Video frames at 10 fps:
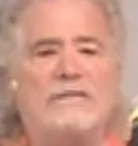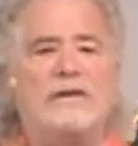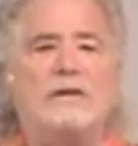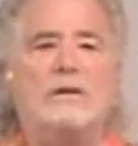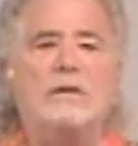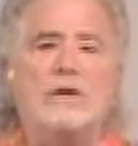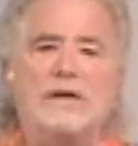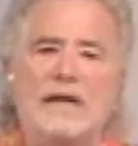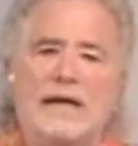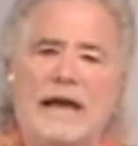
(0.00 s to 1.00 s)
even
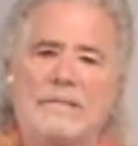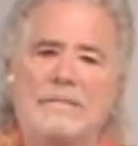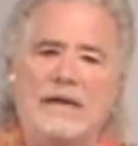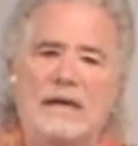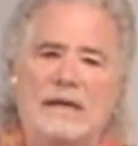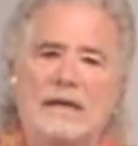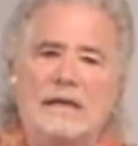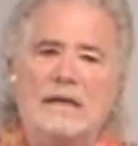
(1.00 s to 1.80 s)
looking at me,